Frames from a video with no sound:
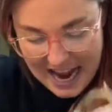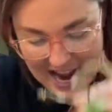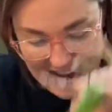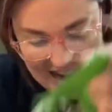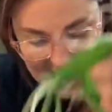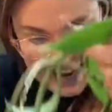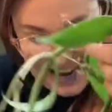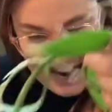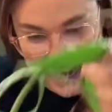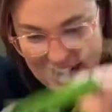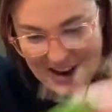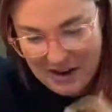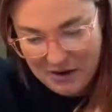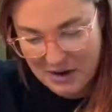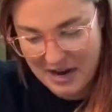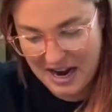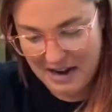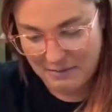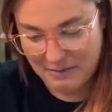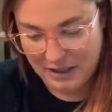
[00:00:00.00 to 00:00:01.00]
And oh,
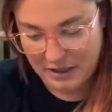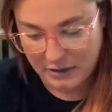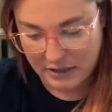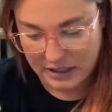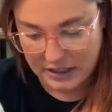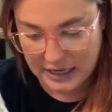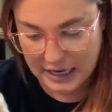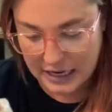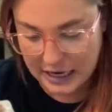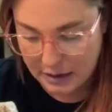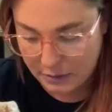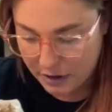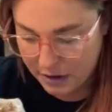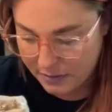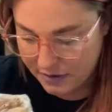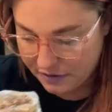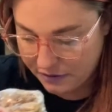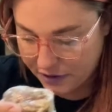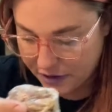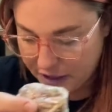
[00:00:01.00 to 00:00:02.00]
I'm so excited. I want to
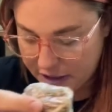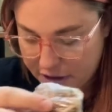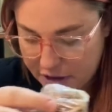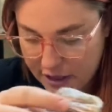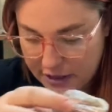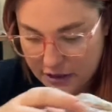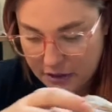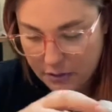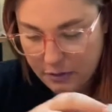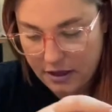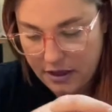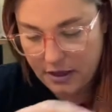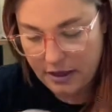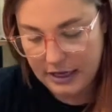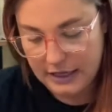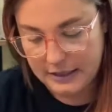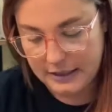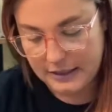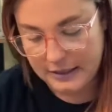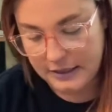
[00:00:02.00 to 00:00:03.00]
be very gentle with
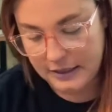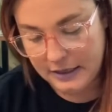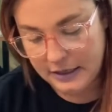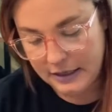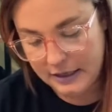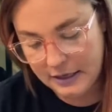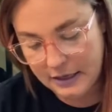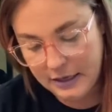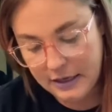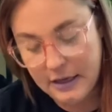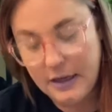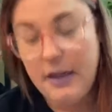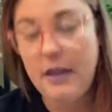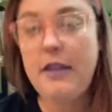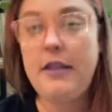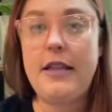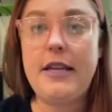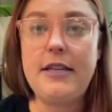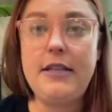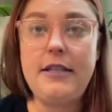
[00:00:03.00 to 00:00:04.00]
this.
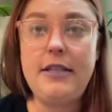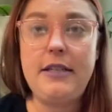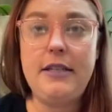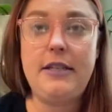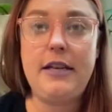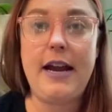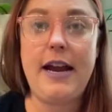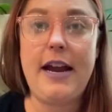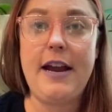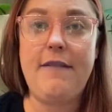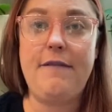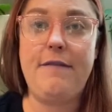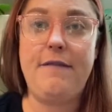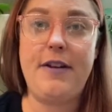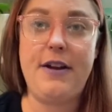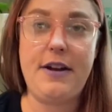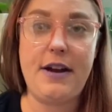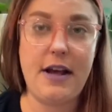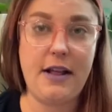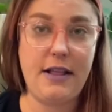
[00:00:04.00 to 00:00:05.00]
This is a
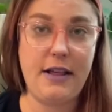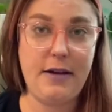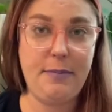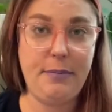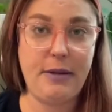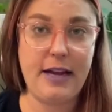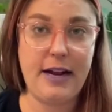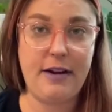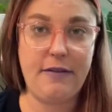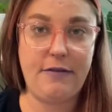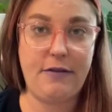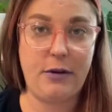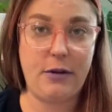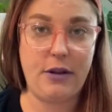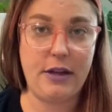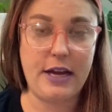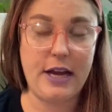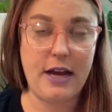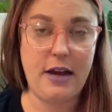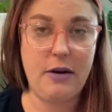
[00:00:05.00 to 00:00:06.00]
vanilla
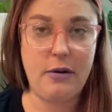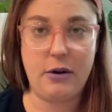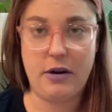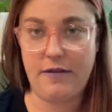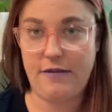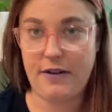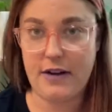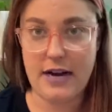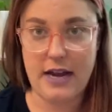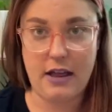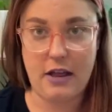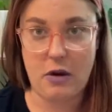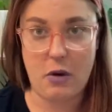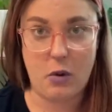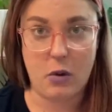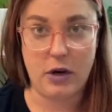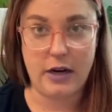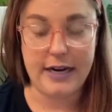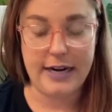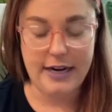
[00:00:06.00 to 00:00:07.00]
planifolia, or a vanilla
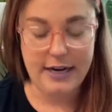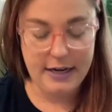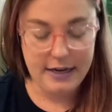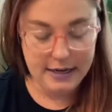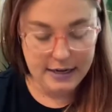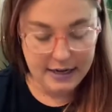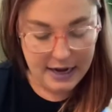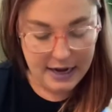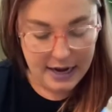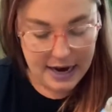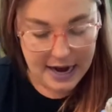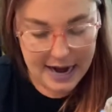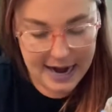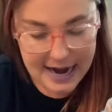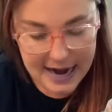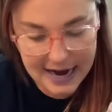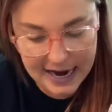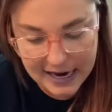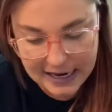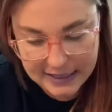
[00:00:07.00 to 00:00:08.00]
orchid.
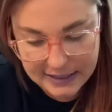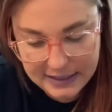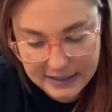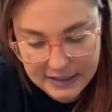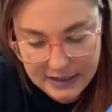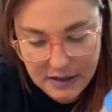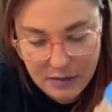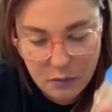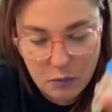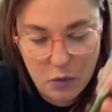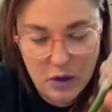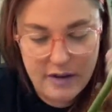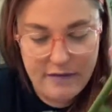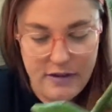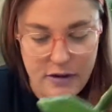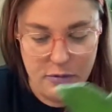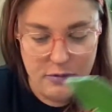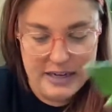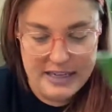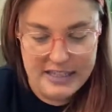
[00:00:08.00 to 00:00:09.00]
And one of
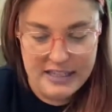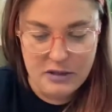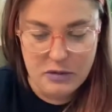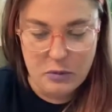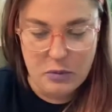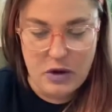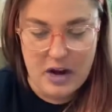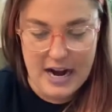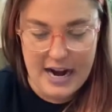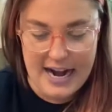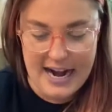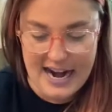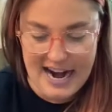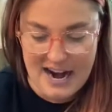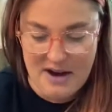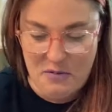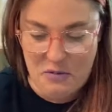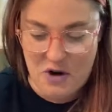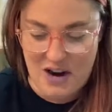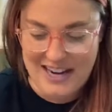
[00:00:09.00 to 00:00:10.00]
the reasons why
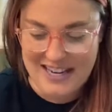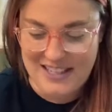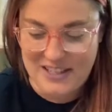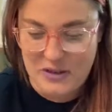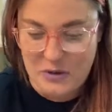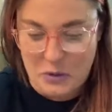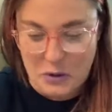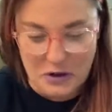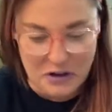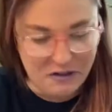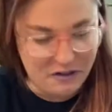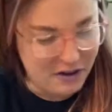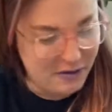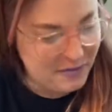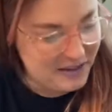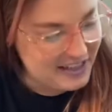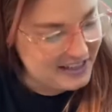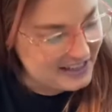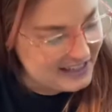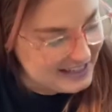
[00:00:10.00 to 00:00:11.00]
I wanted to order from
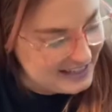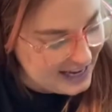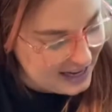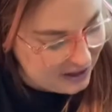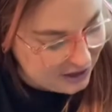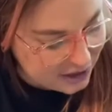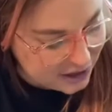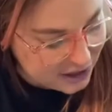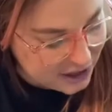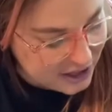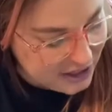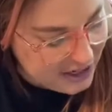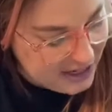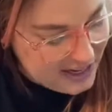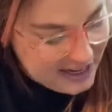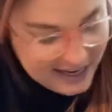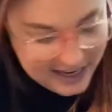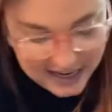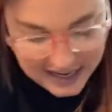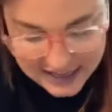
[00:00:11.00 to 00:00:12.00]
this seller
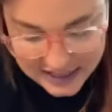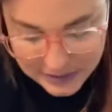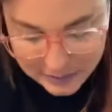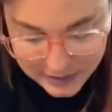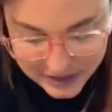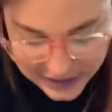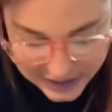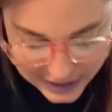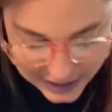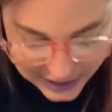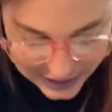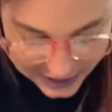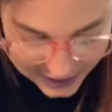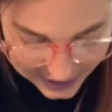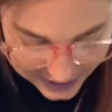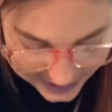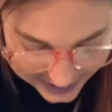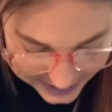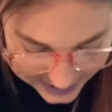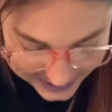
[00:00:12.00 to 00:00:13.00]
is
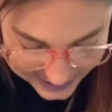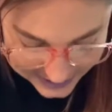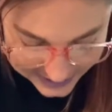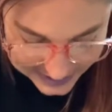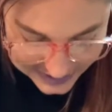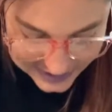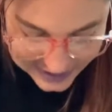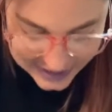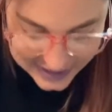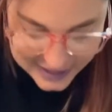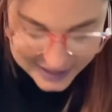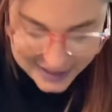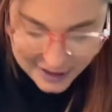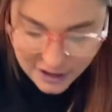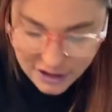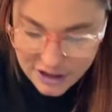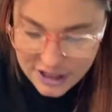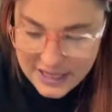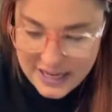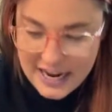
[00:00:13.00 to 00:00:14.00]
because
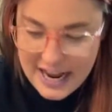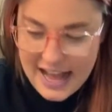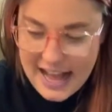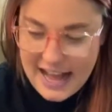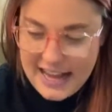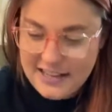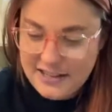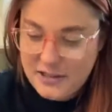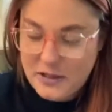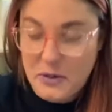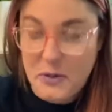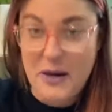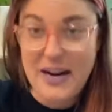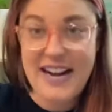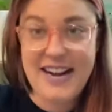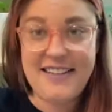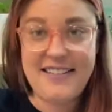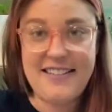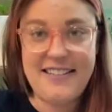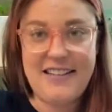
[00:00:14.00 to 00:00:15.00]
she has
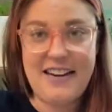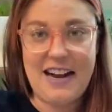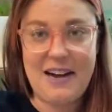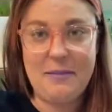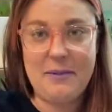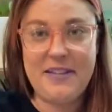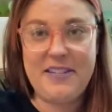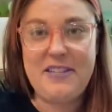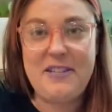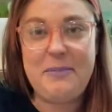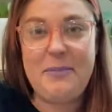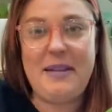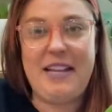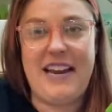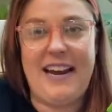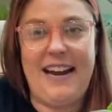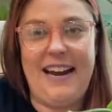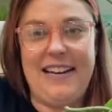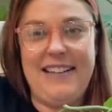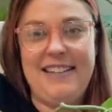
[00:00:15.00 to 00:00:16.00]
quite established
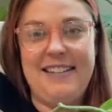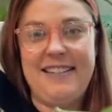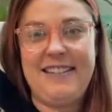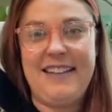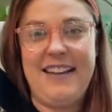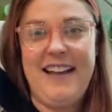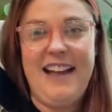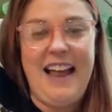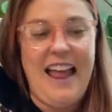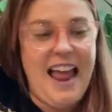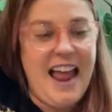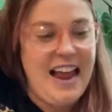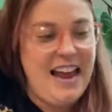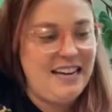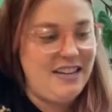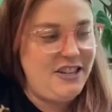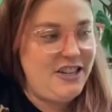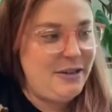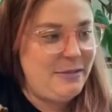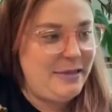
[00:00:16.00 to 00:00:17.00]
plants,
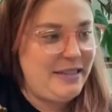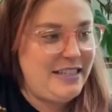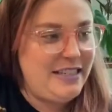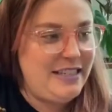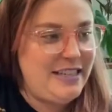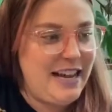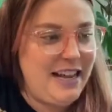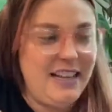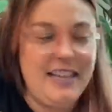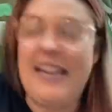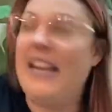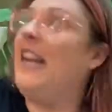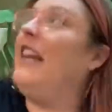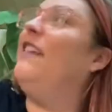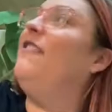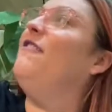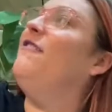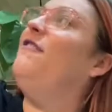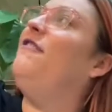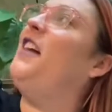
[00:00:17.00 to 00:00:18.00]
and she was selling
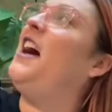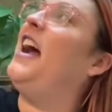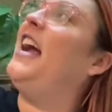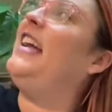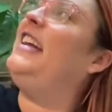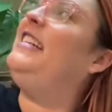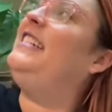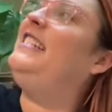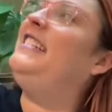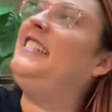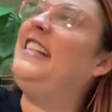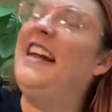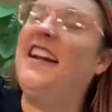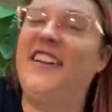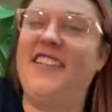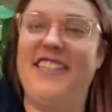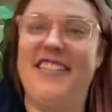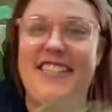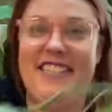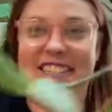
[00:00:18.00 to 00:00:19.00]
vines that
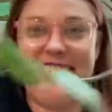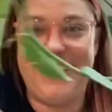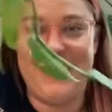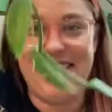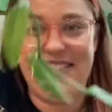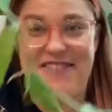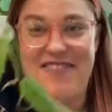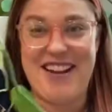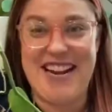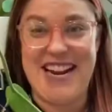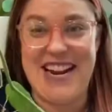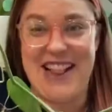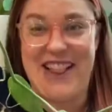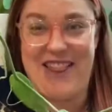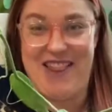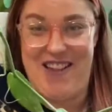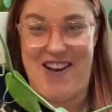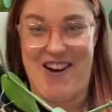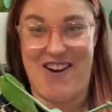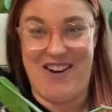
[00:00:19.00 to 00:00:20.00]
are 6 feet
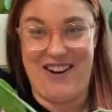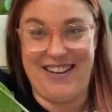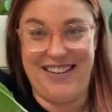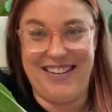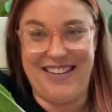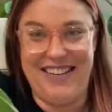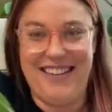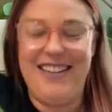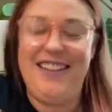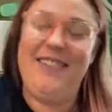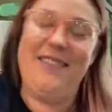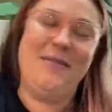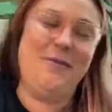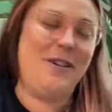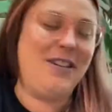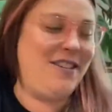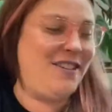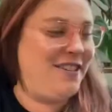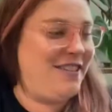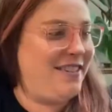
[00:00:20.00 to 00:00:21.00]
long,
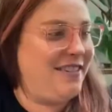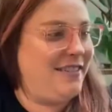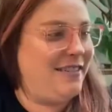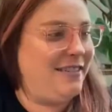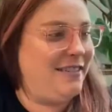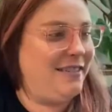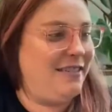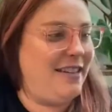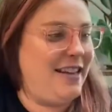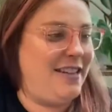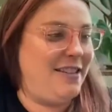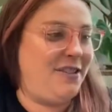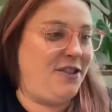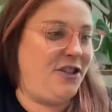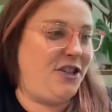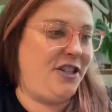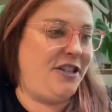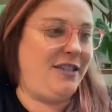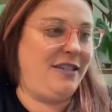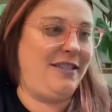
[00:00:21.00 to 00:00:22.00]
which is
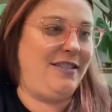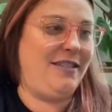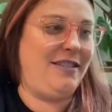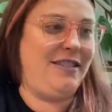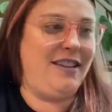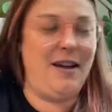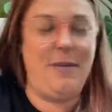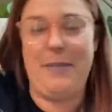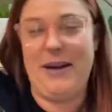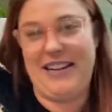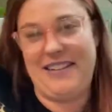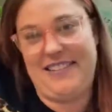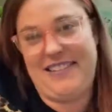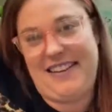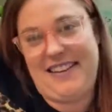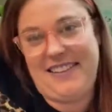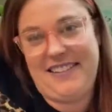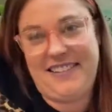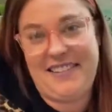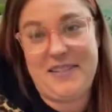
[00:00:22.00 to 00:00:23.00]
just amazing
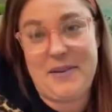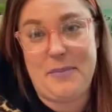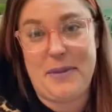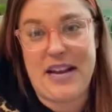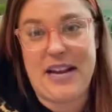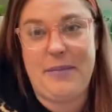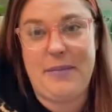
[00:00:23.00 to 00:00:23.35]
to me.